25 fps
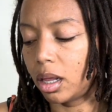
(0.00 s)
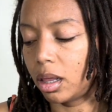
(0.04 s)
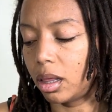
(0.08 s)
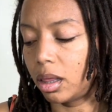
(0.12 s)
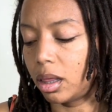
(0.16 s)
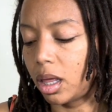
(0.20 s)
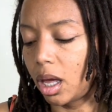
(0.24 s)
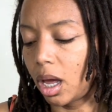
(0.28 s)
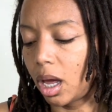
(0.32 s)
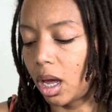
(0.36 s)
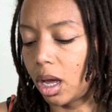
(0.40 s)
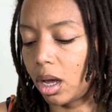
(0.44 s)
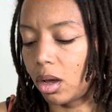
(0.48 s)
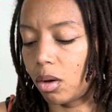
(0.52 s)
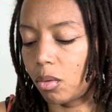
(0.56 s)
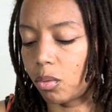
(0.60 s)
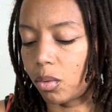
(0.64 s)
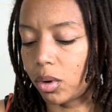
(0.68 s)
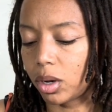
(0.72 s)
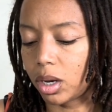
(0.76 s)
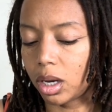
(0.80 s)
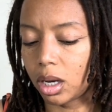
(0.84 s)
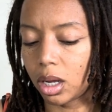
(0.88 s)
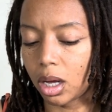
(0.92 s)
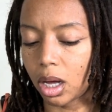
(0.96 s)
they
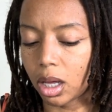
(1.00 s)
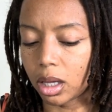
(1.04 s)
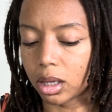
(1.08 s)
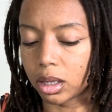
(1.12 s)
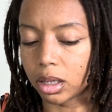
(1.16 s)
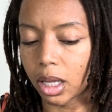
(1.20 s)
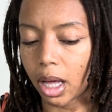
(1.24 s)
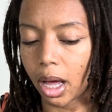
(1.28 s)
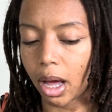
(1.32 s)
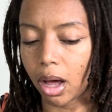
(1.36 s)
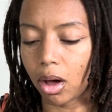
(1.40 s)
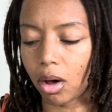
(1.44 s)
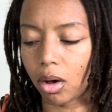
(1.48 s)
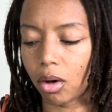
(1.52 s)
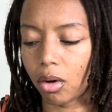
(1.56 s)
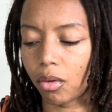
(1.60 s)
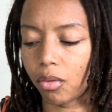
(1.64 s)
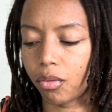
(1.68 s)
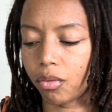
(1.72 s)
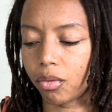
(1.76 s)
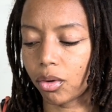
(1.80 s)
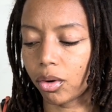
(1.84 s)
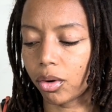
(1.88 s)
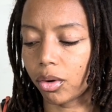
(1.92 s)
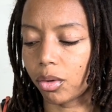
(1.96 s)
wouldn't allow
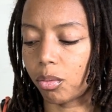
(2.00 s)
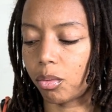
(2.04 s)
for